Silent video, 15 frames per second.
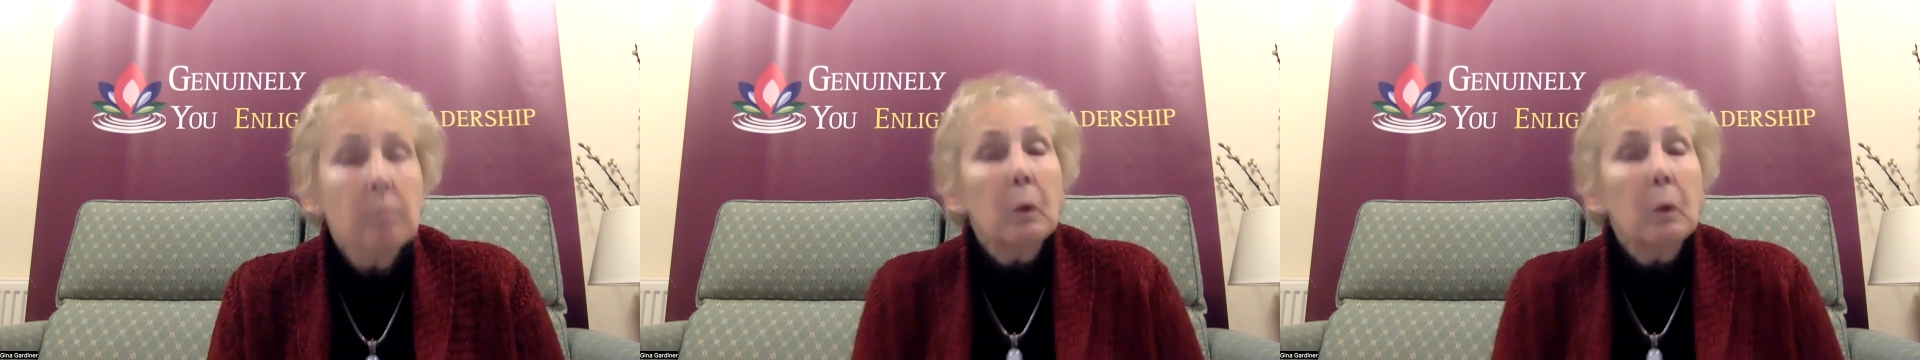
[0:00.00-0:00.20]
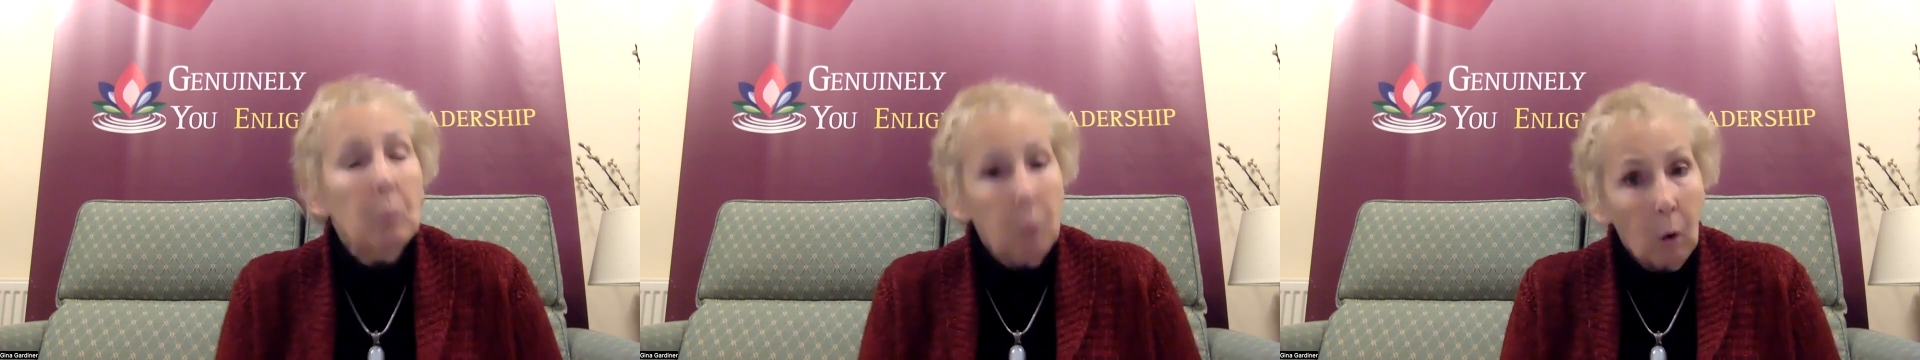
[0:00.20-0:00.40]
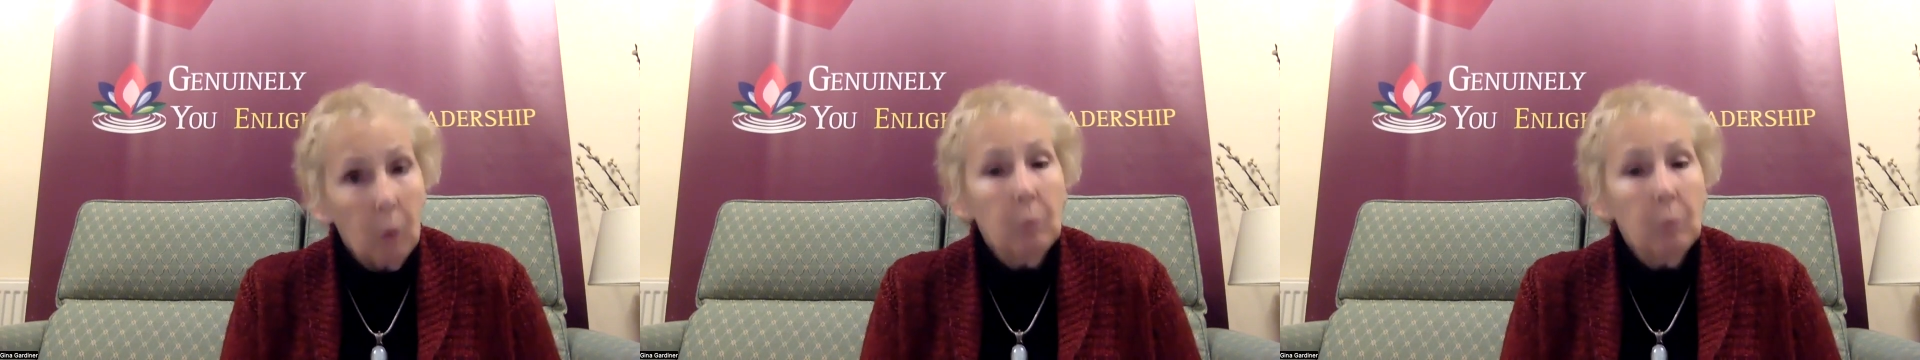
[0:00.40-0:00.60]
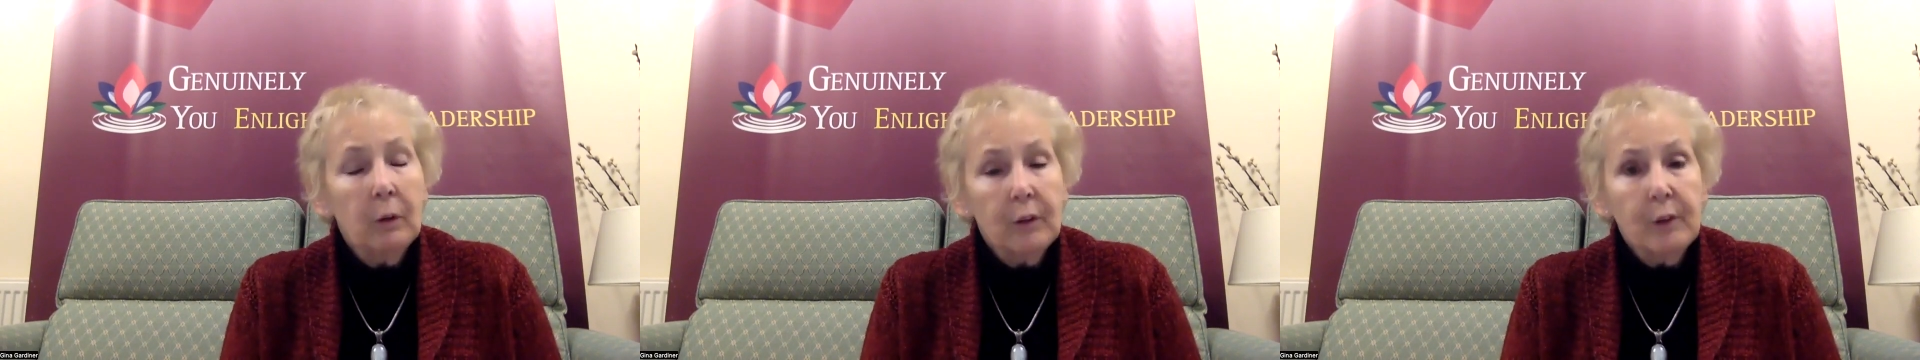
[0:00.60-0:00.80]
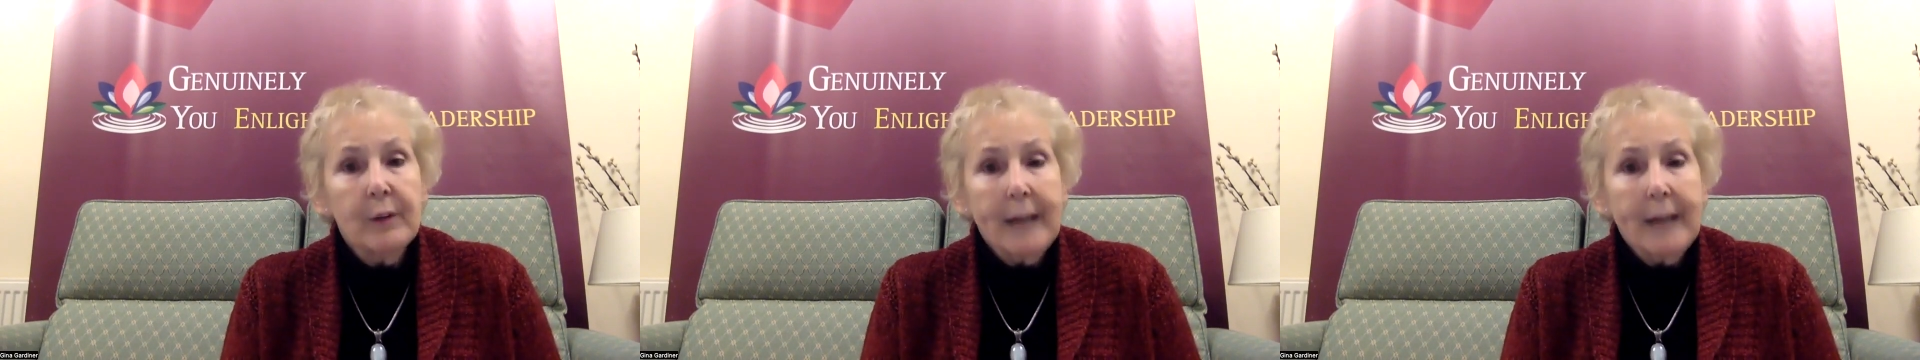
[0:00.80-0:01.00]
what will
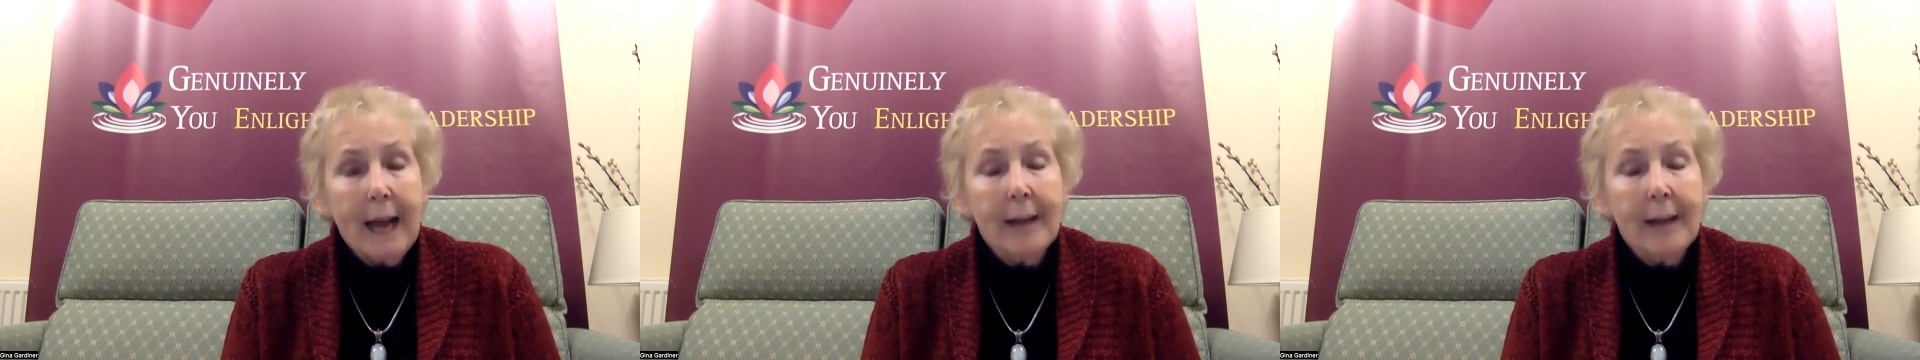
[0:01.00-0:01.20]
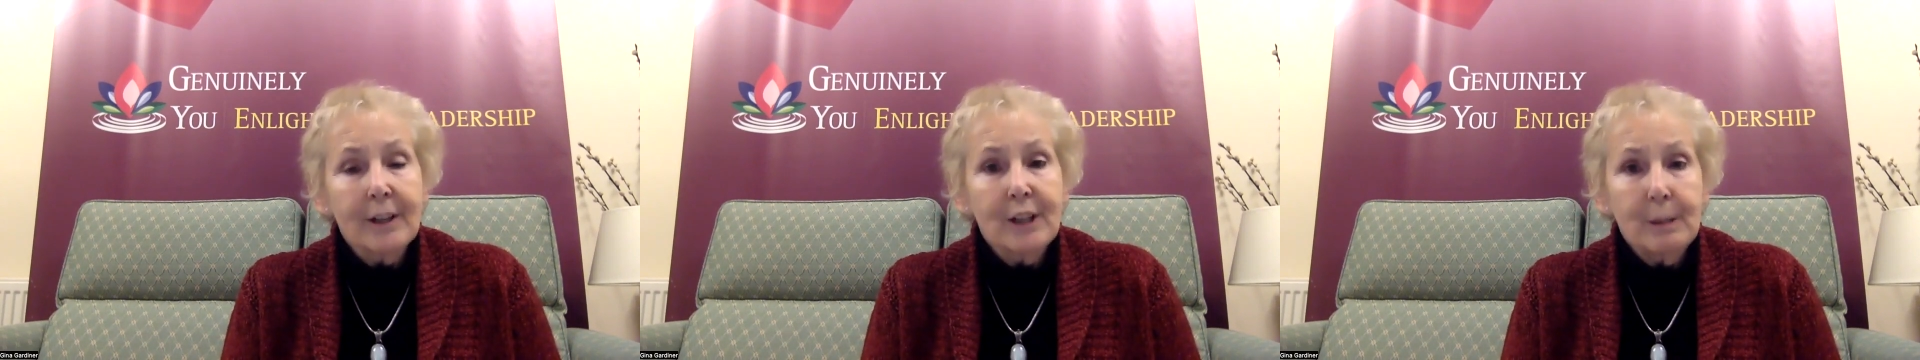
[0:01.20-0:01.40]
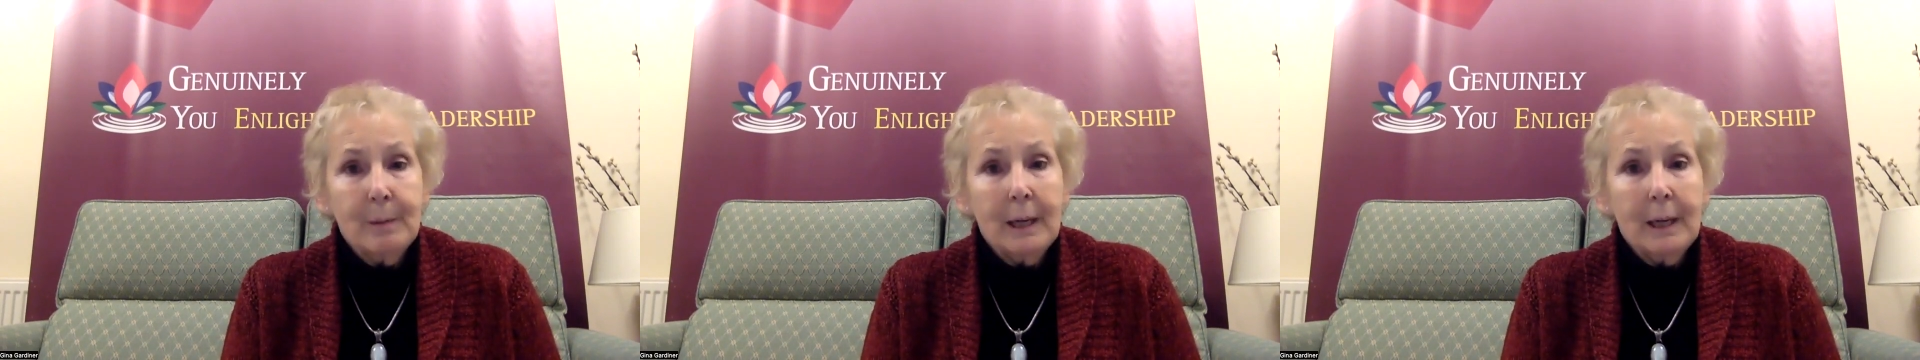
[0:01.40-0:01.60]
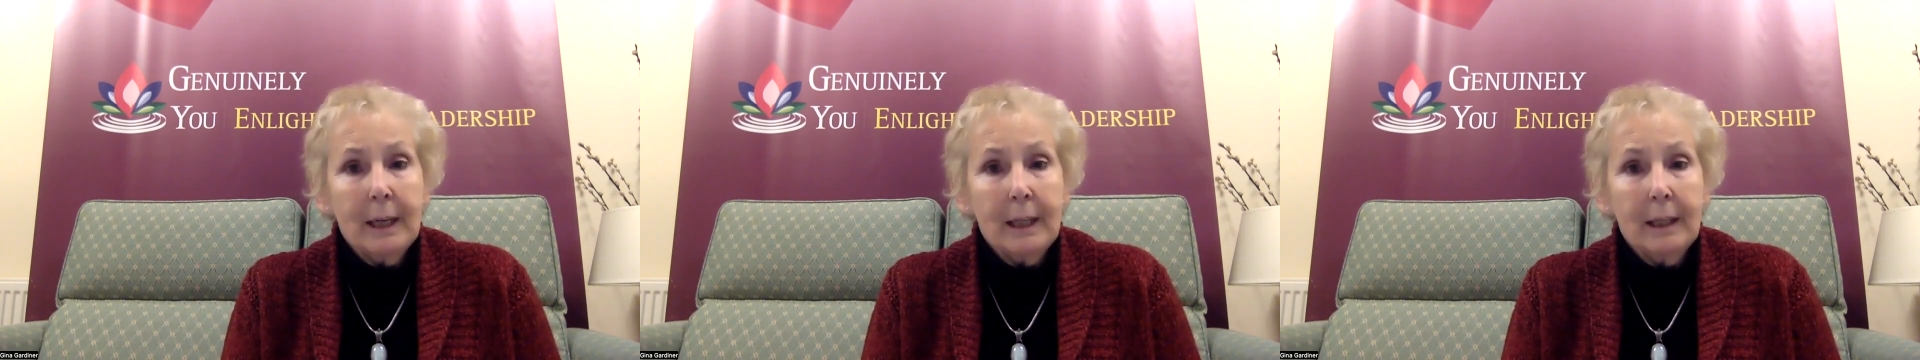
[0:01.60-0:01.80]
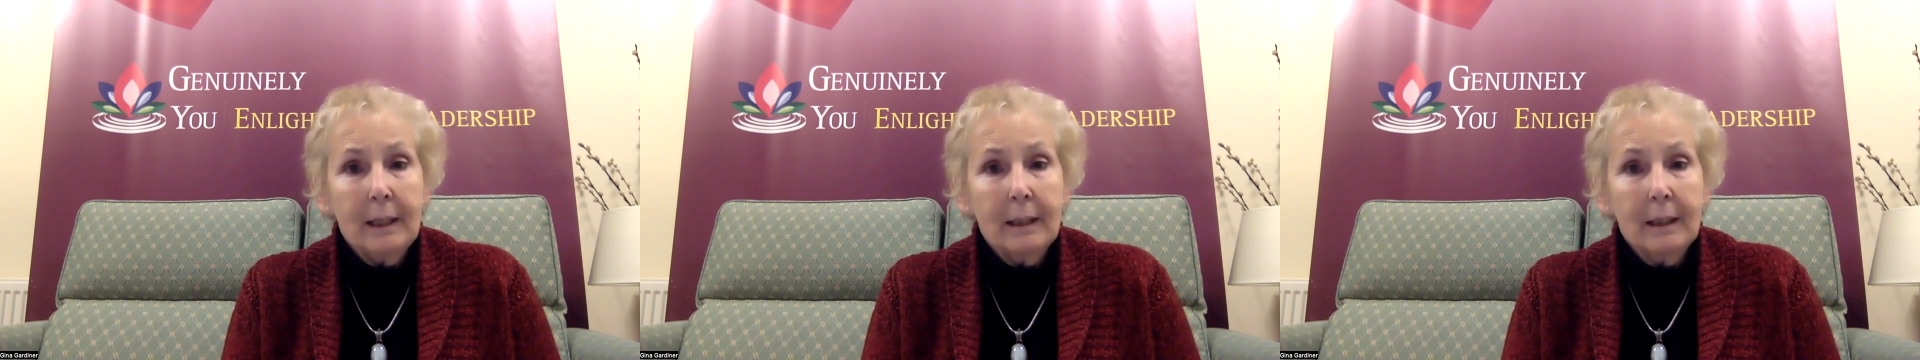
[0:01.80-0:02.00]
the reality be?